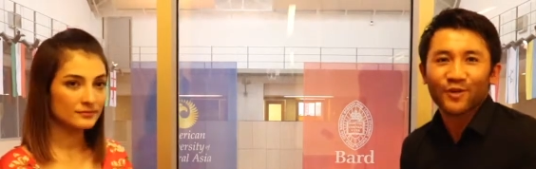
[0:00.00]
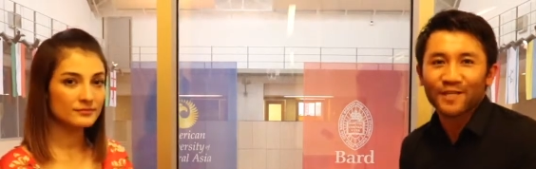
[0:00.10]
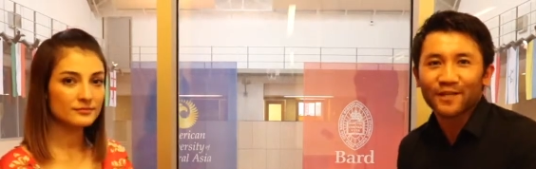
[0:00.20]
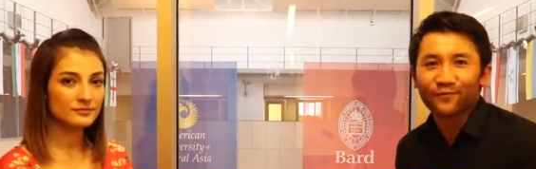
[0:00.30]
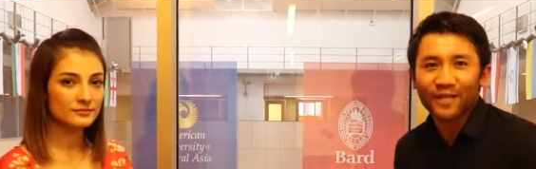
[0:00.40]

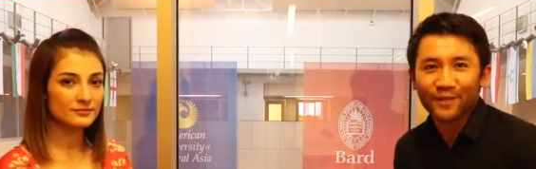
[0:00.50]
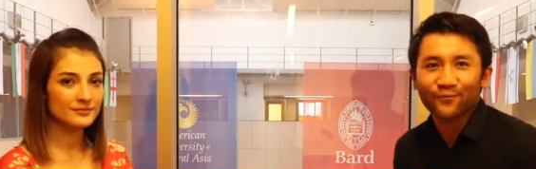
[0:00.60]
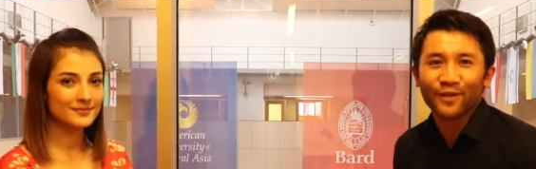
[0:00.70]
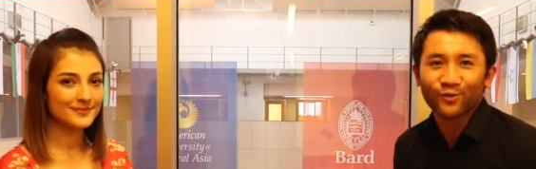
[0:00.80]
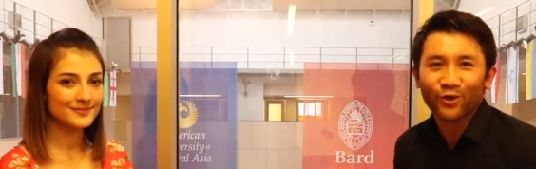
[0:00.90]
Speaker 1: Nazanin
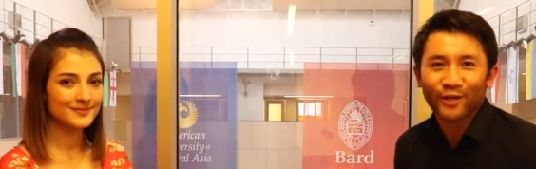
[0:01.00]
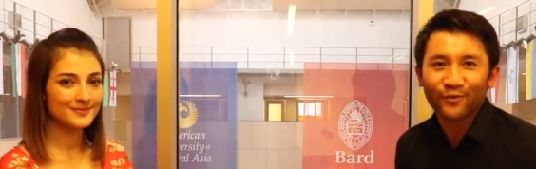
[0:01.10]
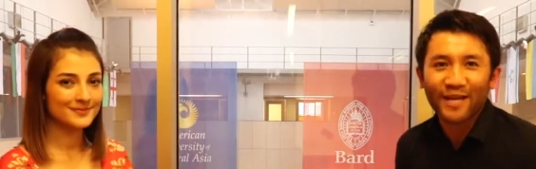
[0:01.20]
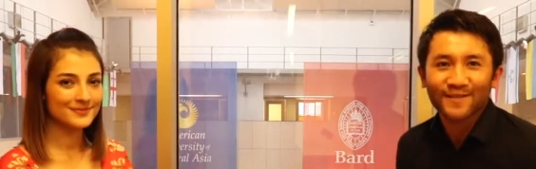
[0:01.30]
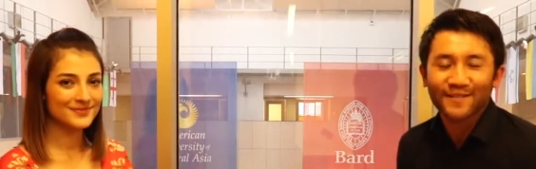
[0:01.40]
will try
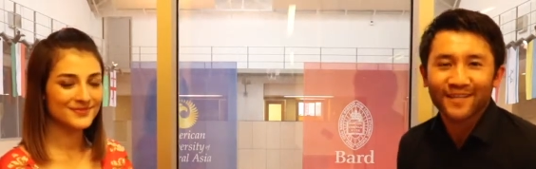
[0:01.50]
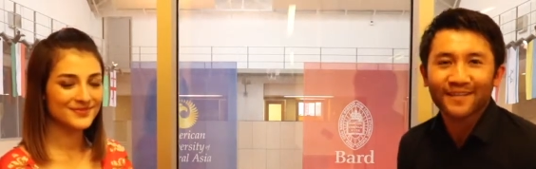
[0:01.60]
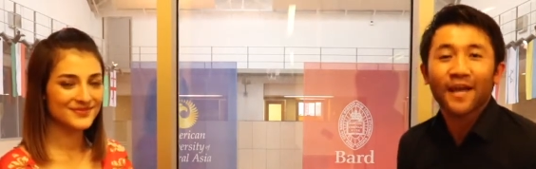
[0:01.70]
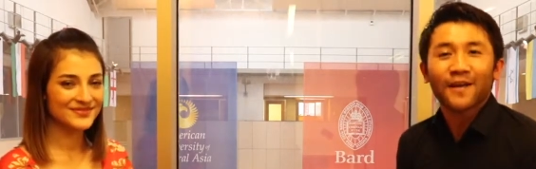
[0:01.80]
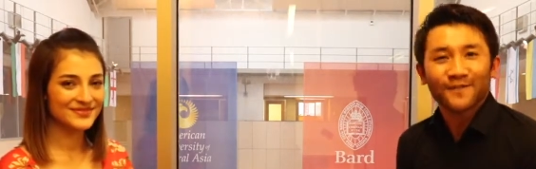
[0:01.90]
to answer
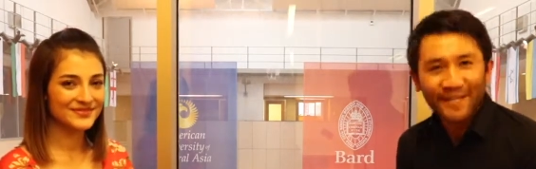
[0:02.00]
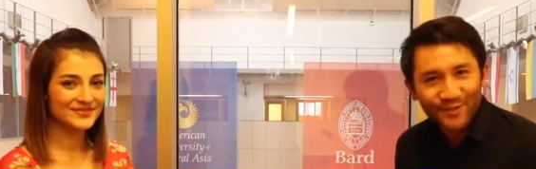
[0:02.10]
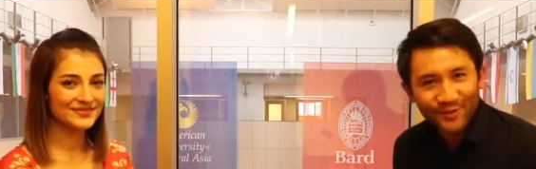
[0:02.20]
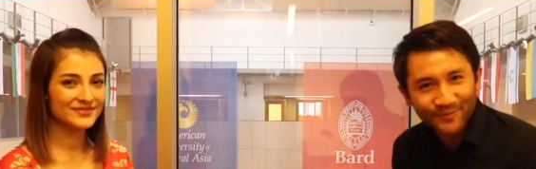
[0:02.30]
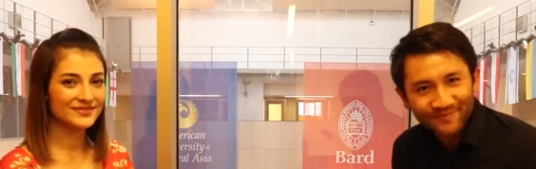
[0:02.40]
that.
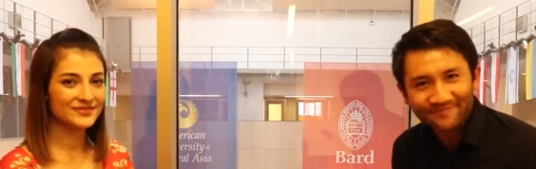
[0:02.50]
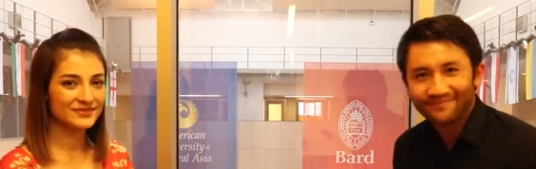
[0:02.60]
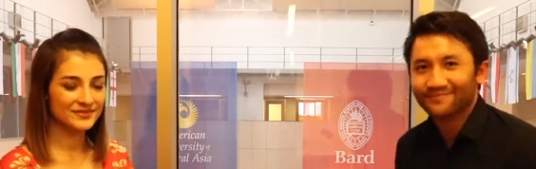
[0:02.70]
Thank you.